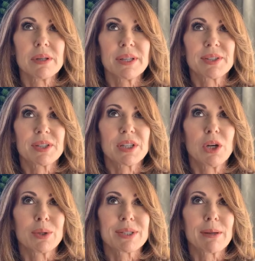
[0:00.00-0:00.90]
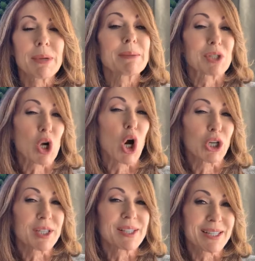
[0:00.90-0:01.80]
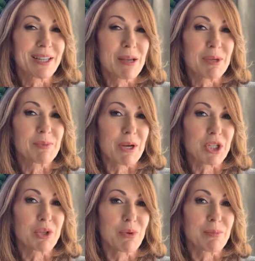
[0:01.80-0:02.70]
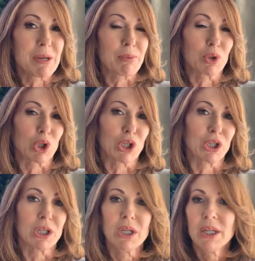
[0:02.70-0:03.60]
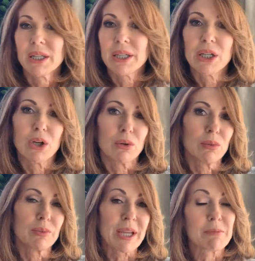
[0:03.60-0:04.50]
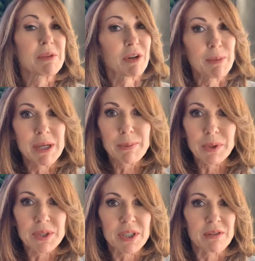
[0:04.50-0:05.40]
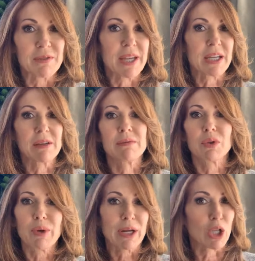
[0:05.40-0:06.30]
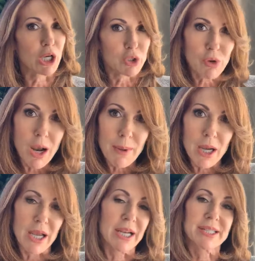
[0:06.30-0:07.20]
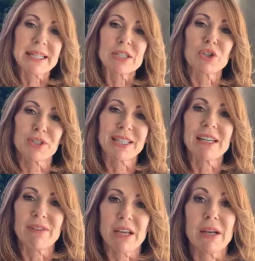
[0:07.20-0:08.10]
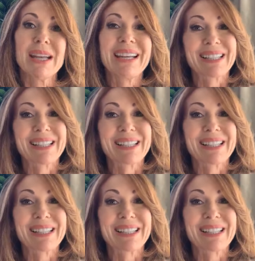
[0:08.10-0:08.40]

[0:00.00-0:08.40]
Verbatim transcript: it's you know it's sometimes it's hard to stick to them, especially when people are you know they can be very manipulative, they can create a lot of drama, and it's easier to give in.